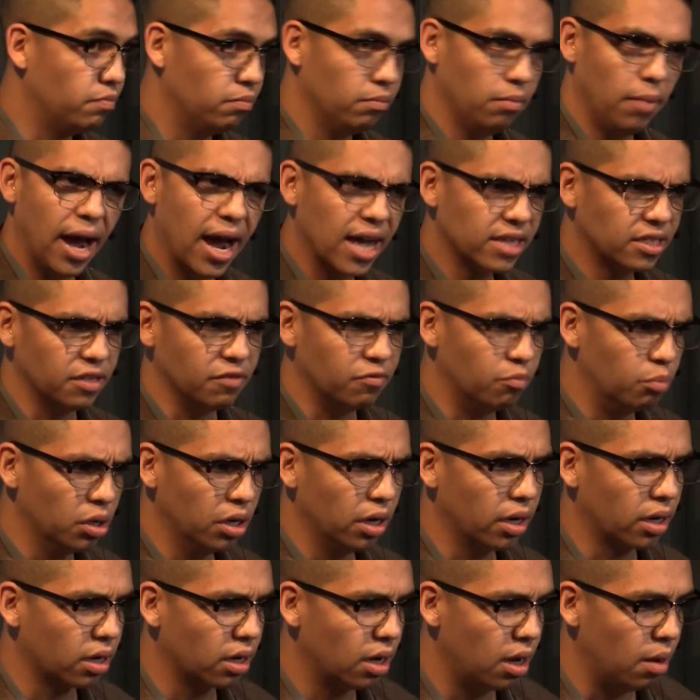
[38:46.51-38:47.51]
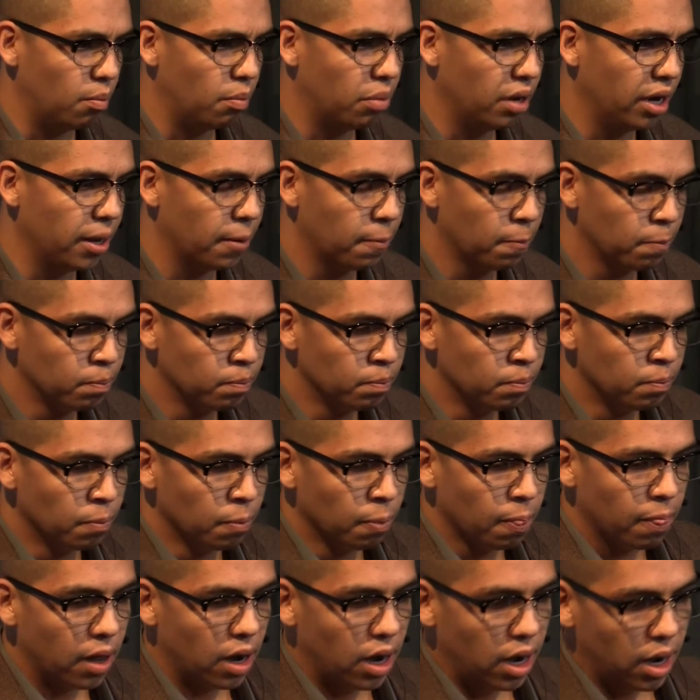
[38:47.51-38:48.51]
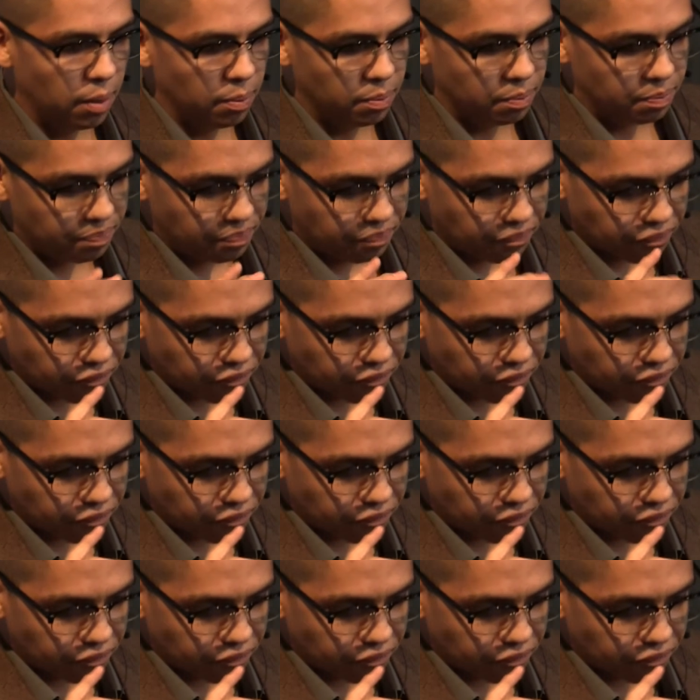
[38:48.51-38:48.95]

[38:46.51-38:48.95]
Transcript: massive book. But a